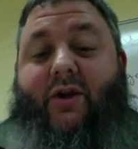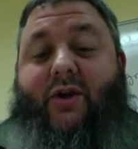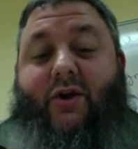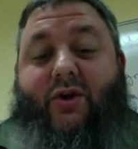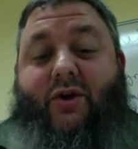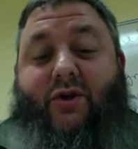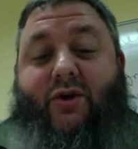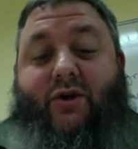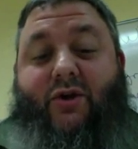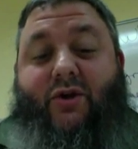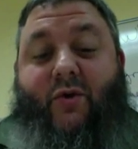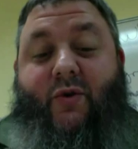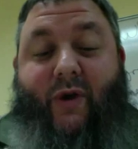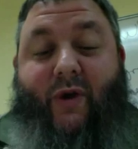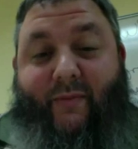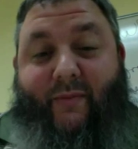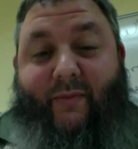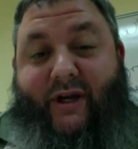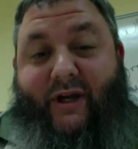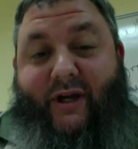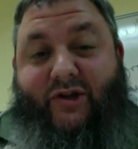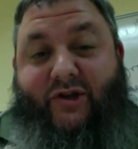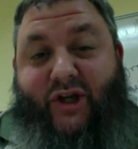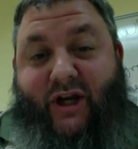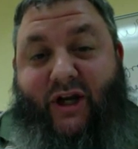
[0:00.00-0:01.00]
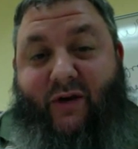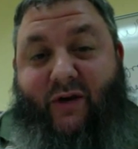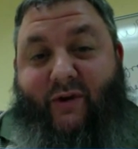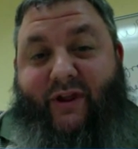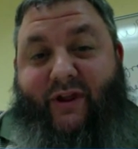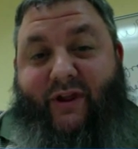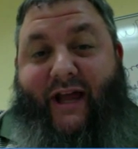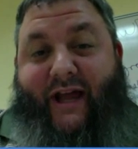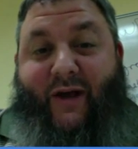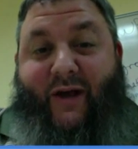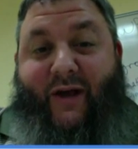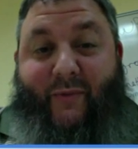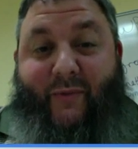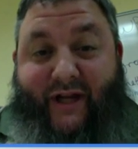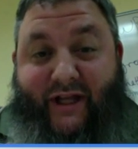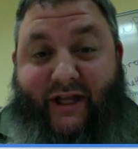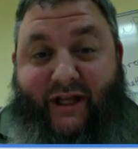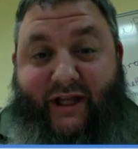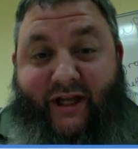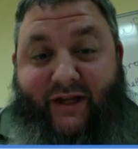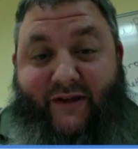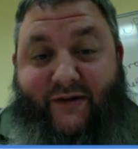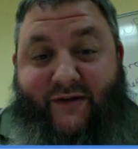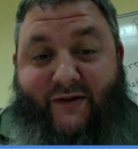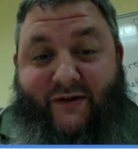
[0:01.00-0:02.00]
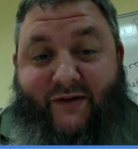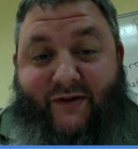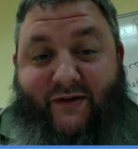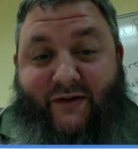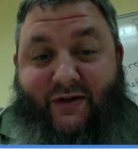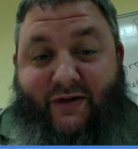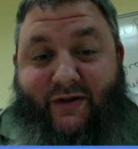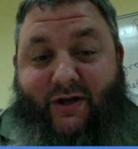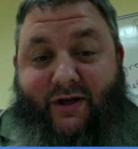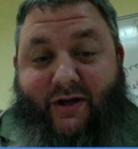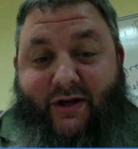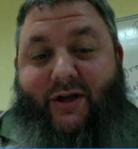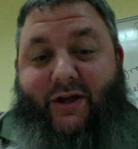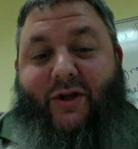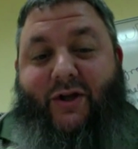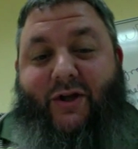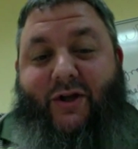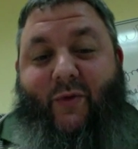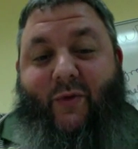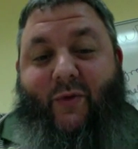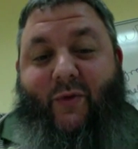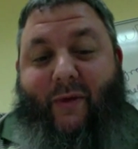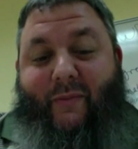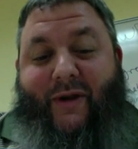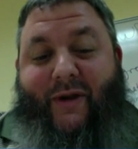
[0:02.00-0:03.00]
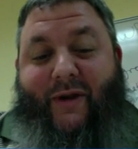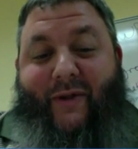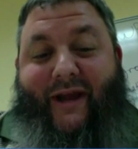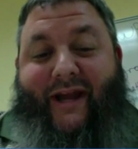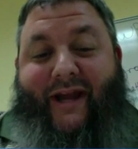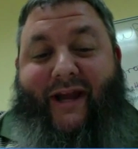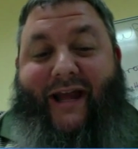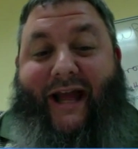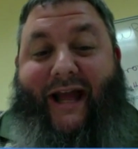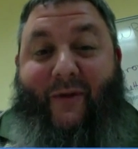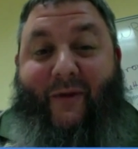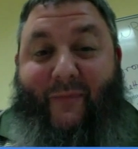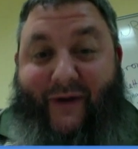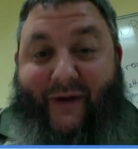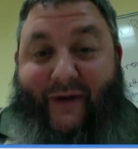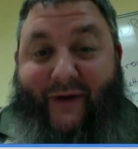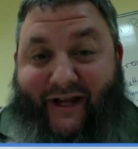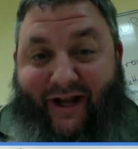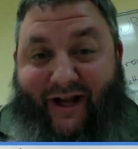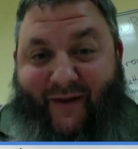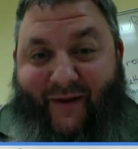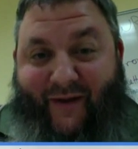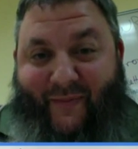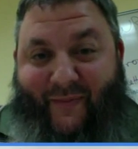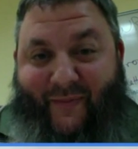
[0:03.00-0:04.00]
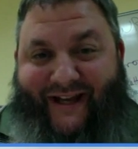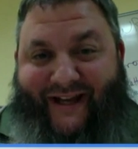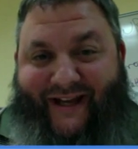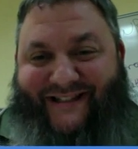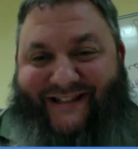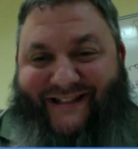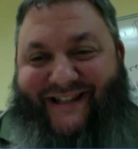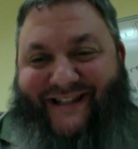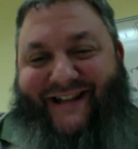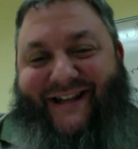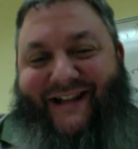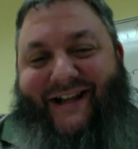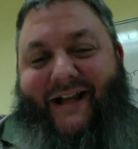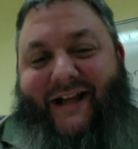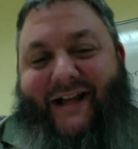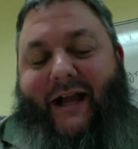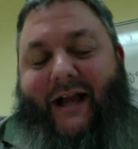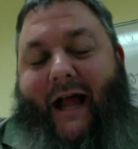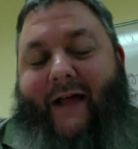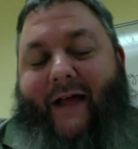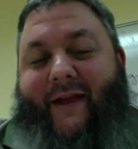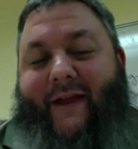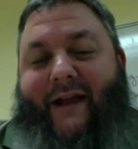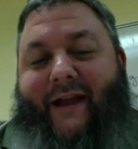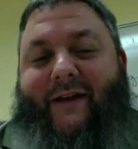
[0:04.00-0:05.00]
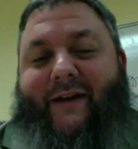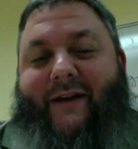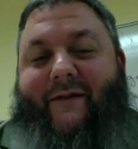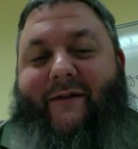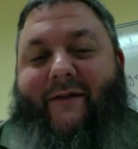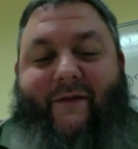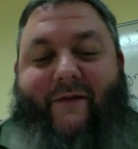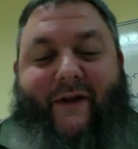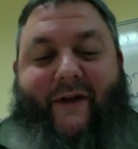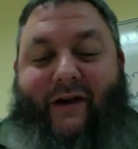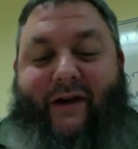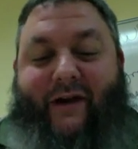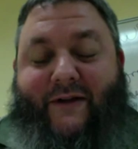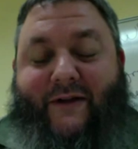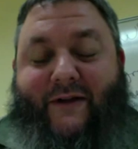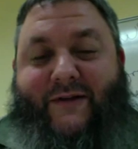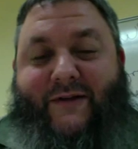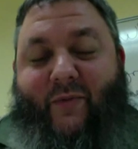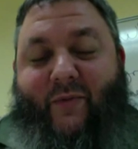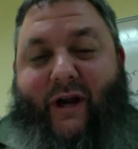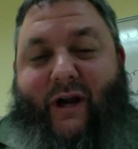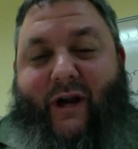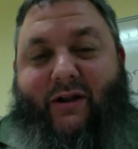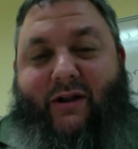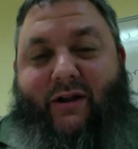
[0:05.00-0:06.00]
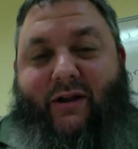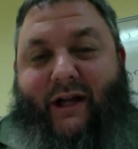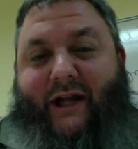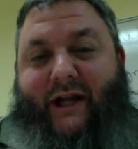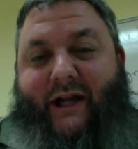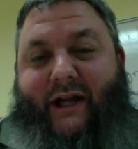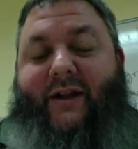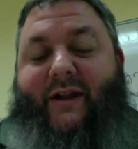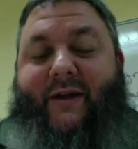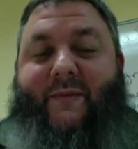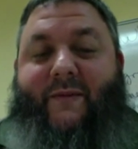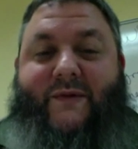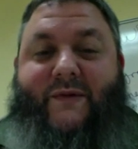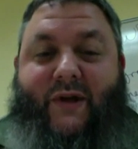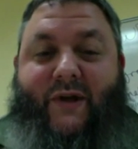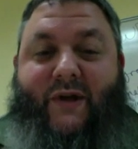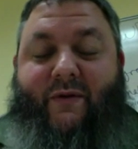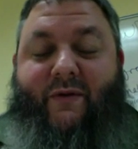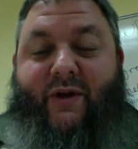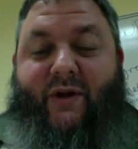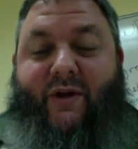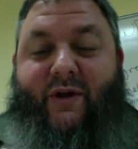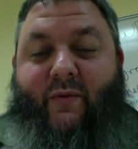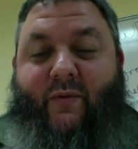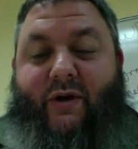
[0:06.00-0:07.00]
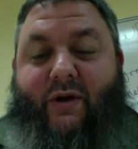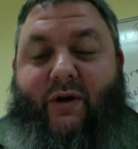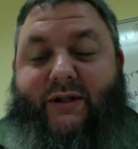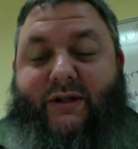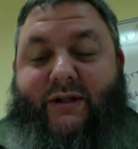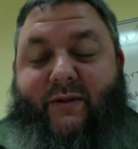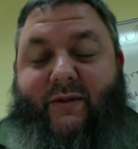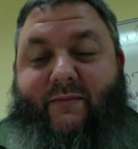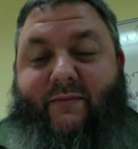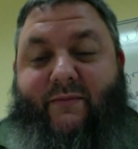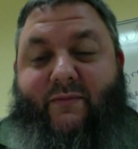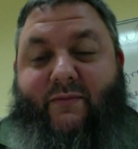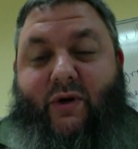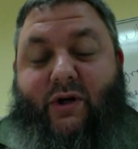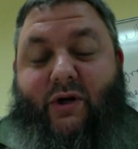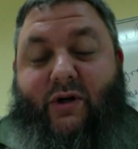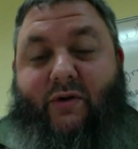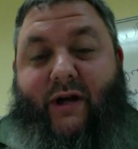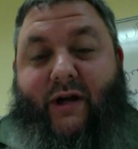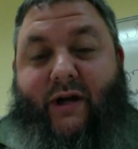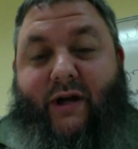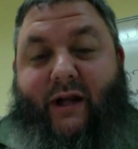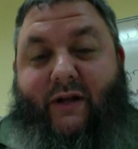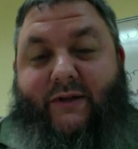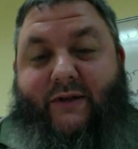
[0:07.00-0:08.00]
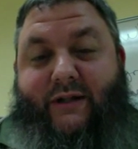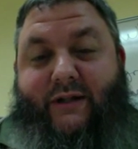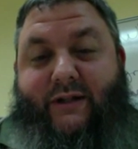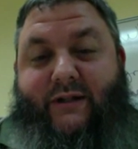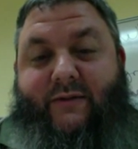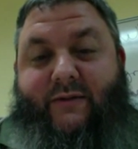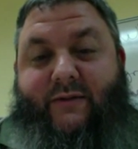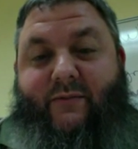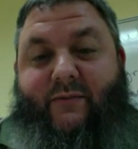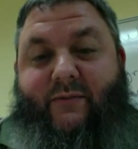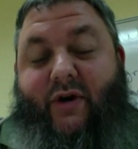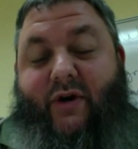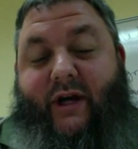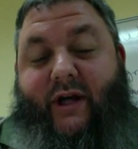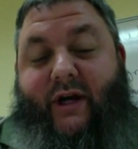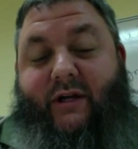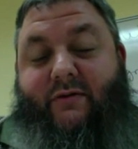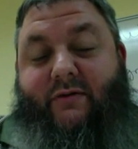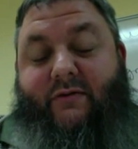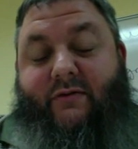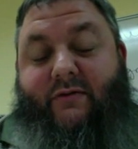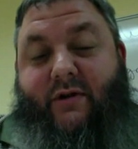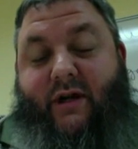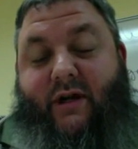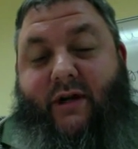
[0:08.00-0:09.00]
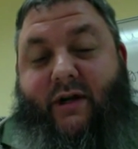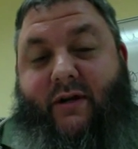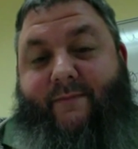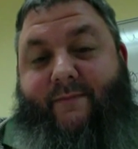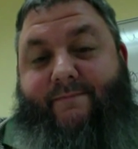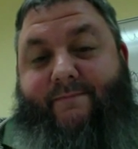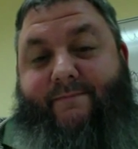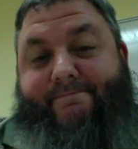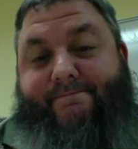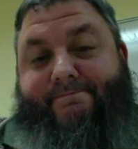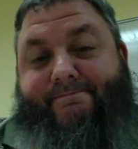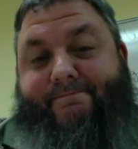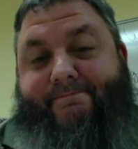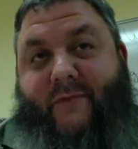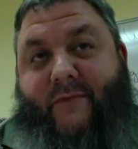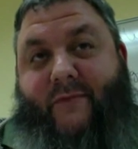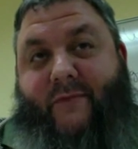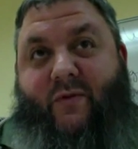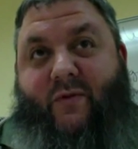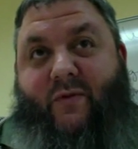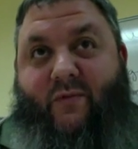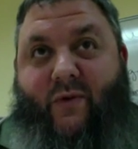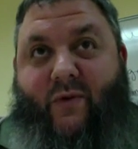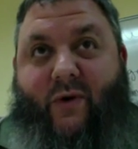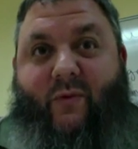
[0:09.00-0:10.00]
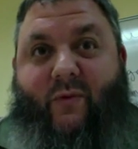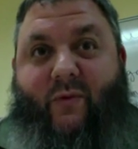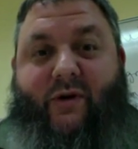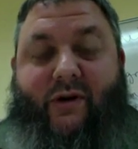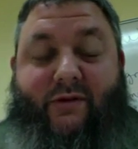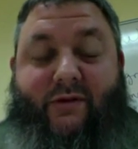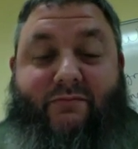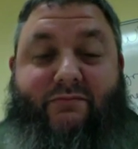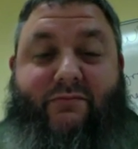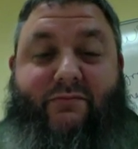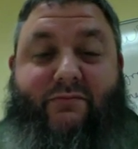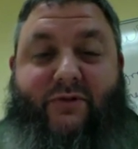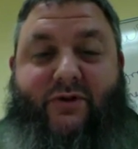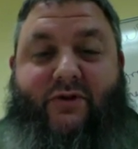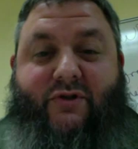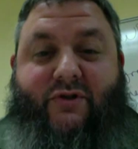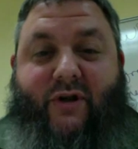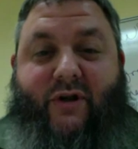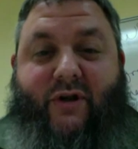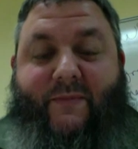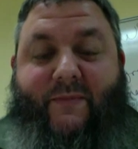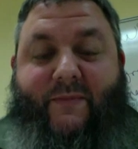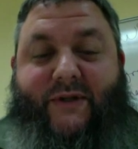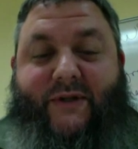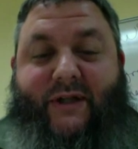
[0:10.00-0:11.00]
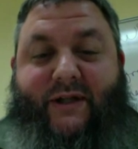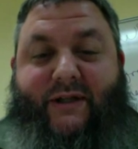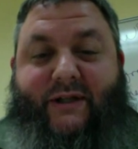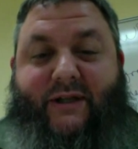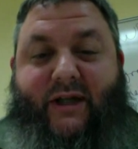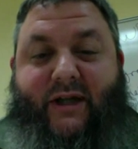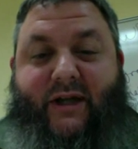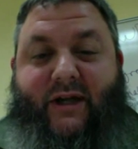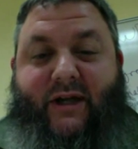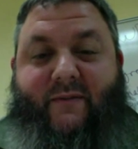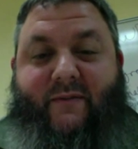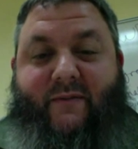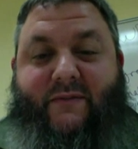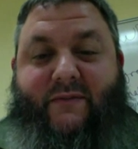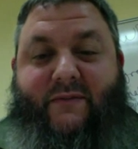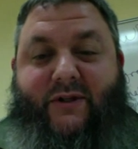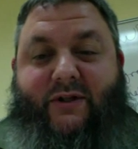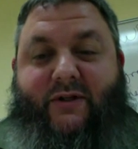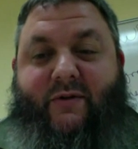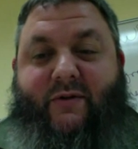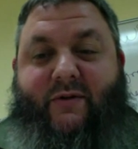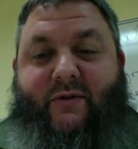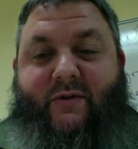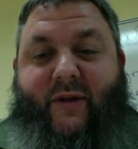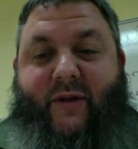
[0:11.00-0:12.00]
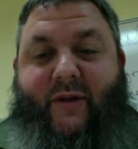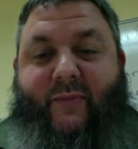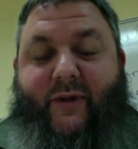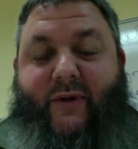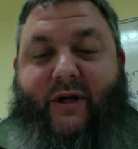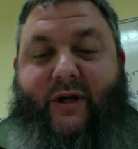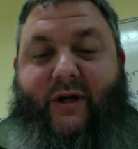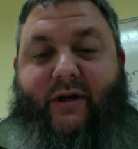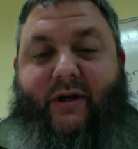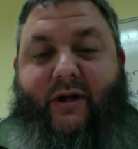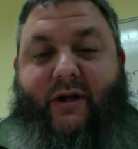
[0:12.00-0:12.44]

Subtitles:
you want me to share with how many kids? You want me to make how many copies? And then figure out some way to collect them. So there were some workarounds and some great what were scripts at the time to do that, but